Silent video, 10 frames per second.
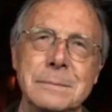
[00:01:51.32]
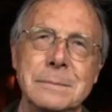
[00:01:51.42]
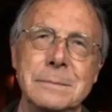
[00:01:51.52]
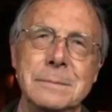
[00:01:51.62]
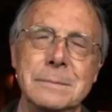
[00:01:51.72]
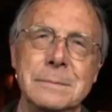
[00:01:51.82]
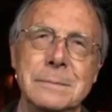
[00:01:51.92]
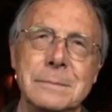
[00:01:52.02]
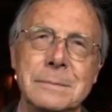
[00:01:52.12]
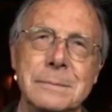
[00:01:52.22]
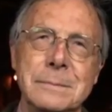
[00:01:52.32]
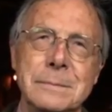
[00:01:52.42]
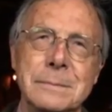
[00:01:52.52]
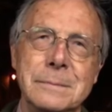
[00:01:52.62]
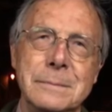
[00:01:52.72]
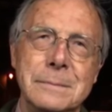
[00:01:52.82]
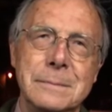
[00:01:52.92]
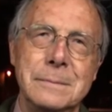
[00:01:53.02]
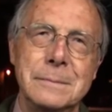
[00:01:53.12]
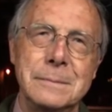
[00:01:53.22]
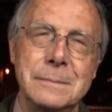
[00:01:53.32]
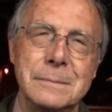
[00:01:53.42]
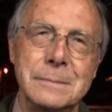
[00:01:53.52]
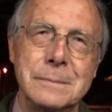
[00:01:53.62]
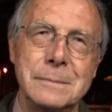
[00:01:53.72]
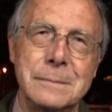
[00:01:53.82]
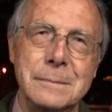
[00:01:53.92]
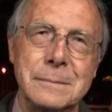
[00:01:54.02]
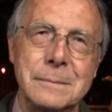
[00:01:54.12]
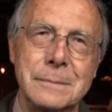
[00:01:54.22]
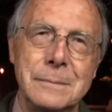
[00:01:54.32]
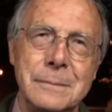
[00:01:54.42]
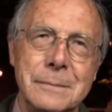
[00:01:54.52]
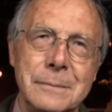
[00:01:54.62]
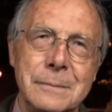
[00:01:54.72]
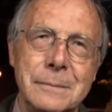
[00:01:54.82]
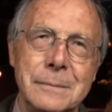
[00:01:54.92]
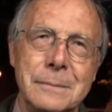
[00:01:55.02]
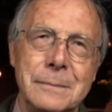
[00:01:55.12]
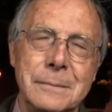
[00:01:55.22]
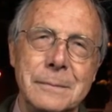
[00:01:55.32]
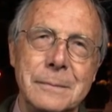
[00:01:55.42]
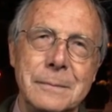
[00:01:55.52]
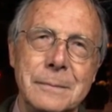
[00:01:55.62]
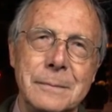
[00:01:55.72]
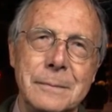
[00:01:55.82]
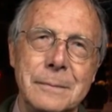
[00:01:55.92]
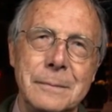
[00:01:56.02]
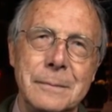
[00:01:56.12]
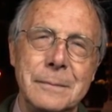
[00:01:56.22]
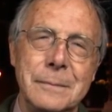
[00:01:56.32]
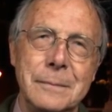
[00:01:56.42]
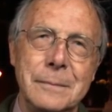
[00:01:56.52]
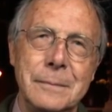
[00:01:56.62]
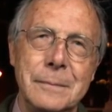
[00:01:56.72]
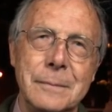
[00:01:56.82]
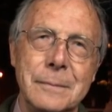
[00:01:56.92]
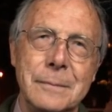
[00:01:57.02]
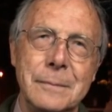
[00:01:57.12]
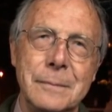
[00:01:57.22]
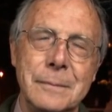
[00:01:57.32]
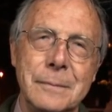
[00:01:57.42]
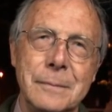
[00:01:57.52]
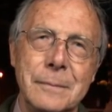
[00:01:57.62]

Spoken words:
(not speaking)